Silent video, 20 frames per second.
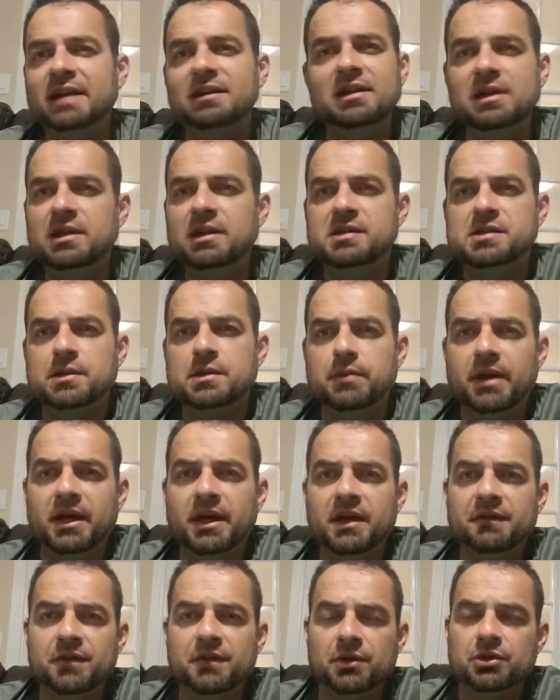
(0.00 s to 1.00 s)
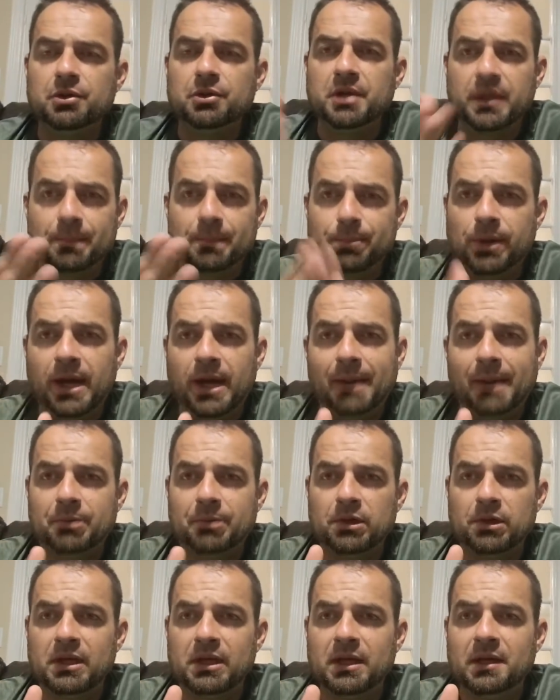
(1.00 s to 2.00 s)
the easy way. If you're doing it
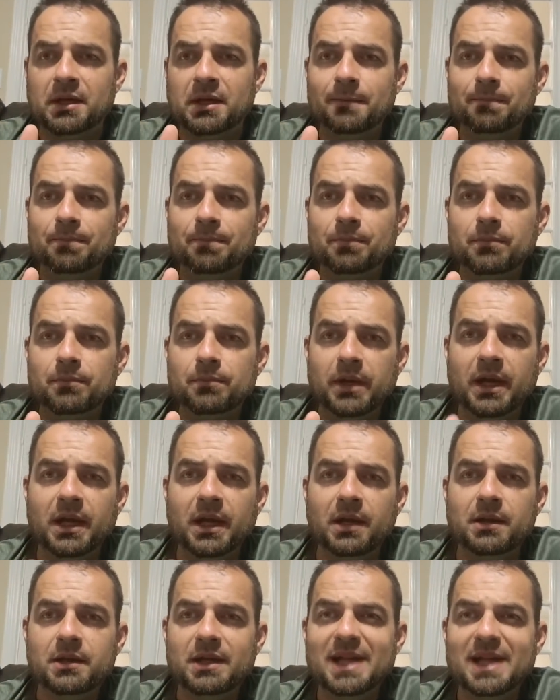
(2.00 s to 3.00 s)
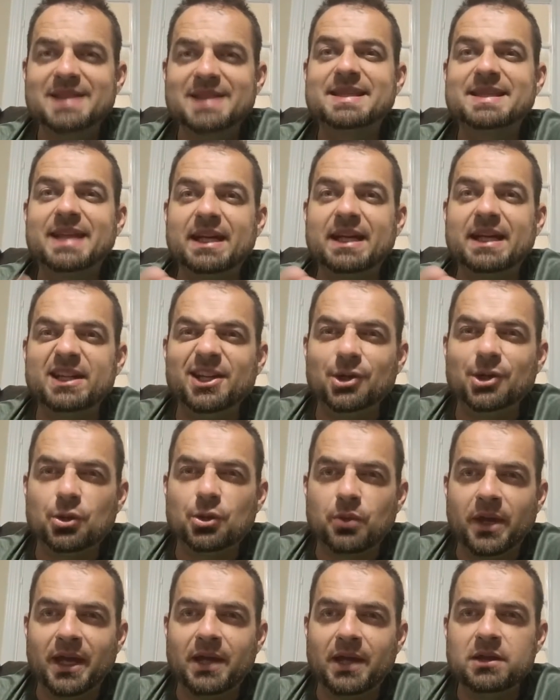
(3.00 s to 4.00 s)
properly, right, it's the clear way.